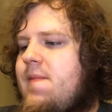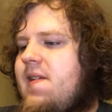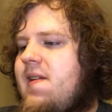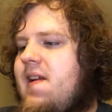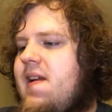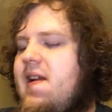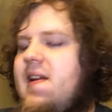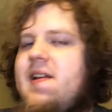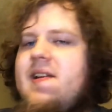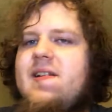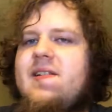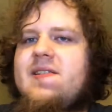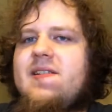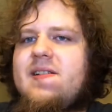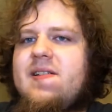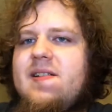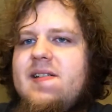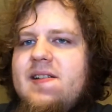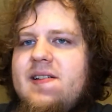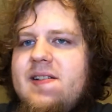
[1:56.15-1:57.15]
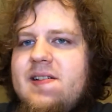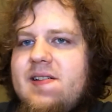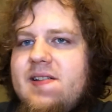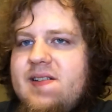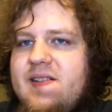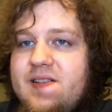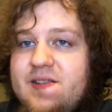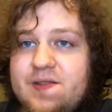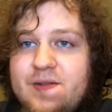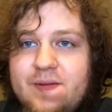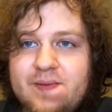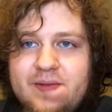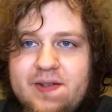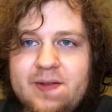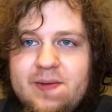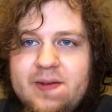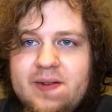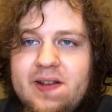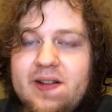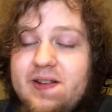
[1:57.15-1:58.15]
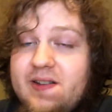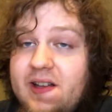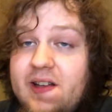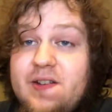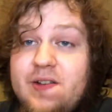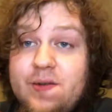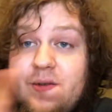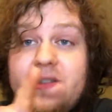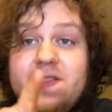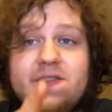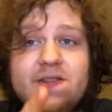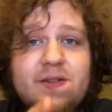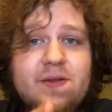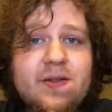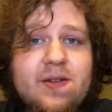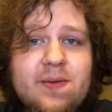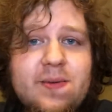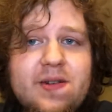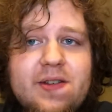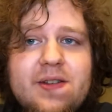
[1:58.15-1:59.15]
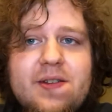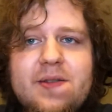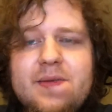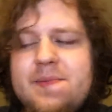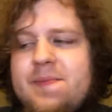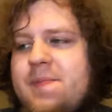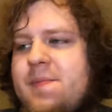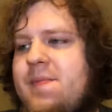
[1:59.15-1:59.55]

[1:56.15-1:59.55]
and that you disagree with,